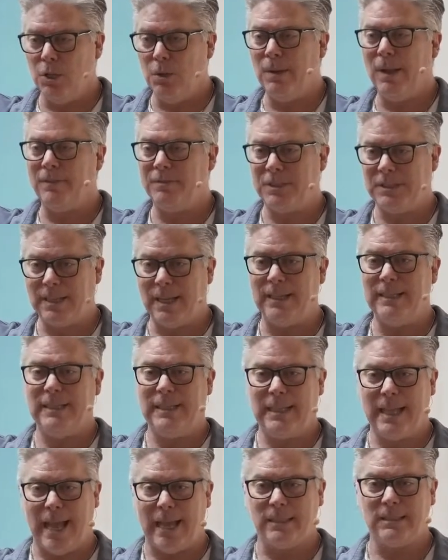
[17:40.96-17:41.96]
You have
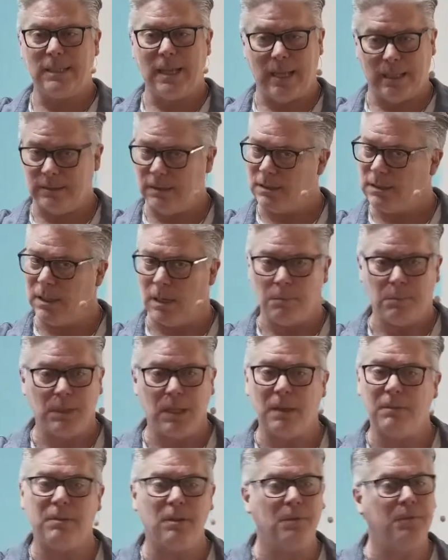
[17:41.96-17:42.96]
said yes on some
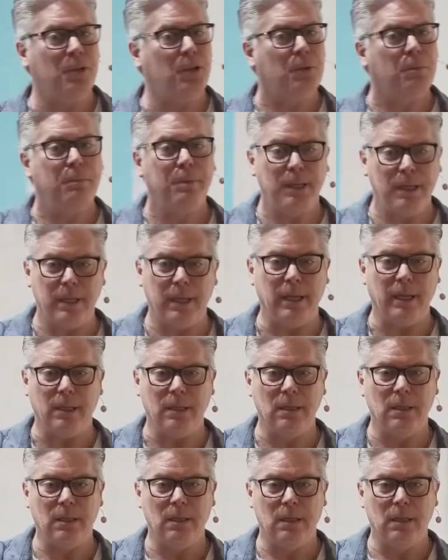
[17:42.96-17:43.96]
level of your
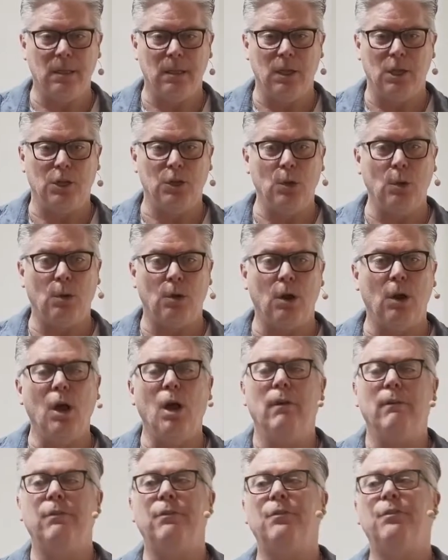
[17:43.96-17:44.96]
being. Your
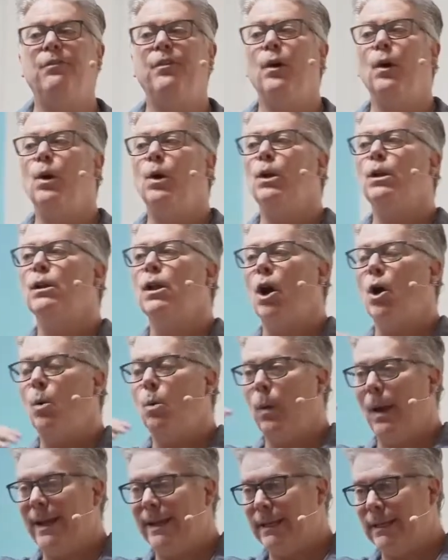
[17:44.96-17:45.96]
full
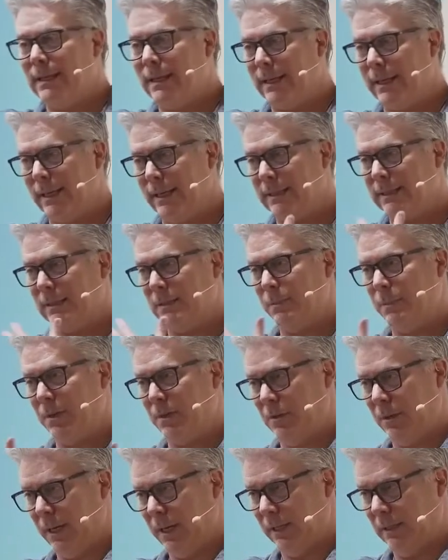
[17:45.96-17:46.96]
awakening
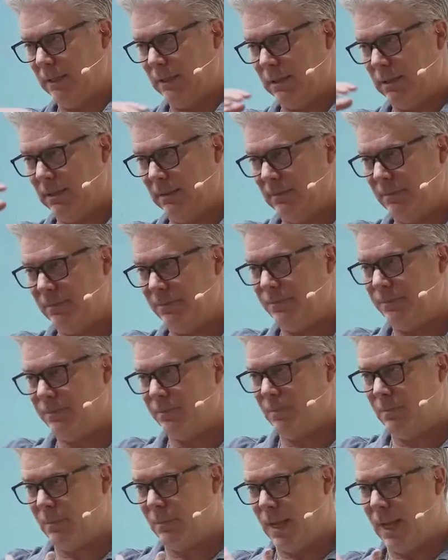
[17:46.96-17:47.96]
experience
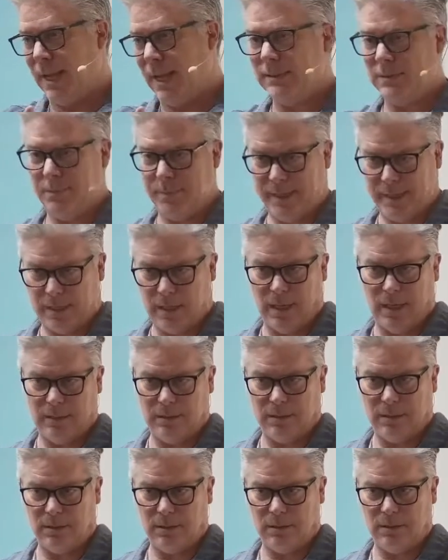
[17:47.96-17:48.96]
has
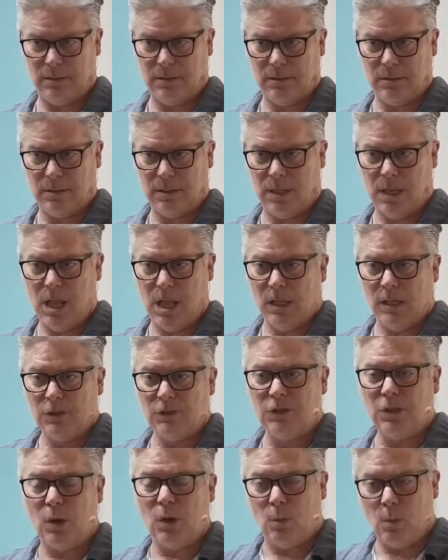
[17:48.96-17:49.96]
begun.
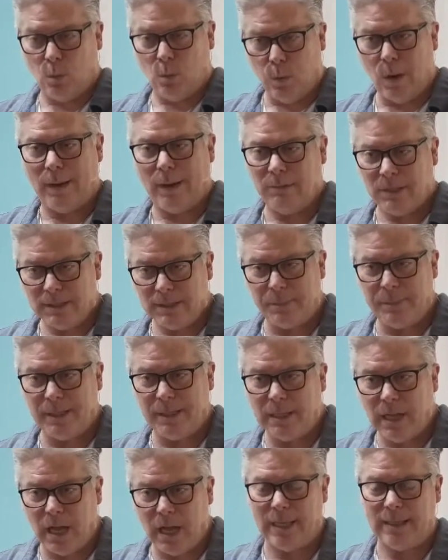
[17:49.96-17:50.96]
So when it's
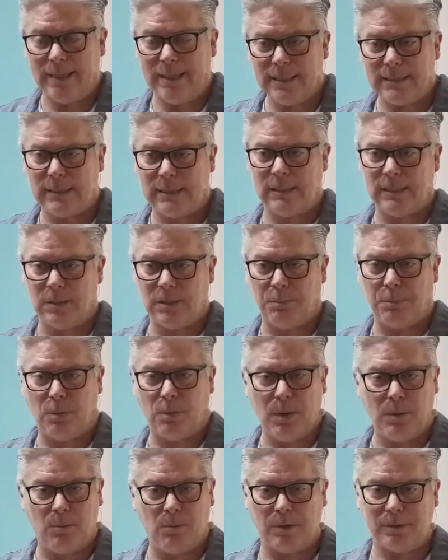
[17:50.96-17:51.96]
begun, this is the
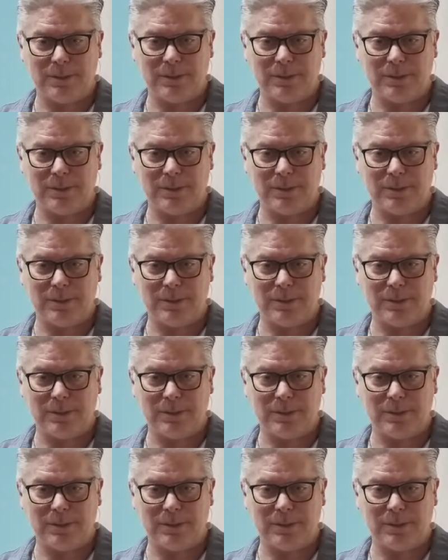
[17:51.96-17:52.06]
point